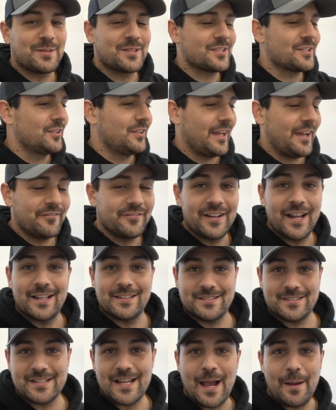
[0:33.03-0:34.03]
still have
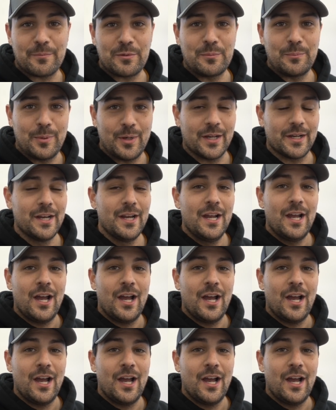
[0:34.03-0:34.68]
not stopped, but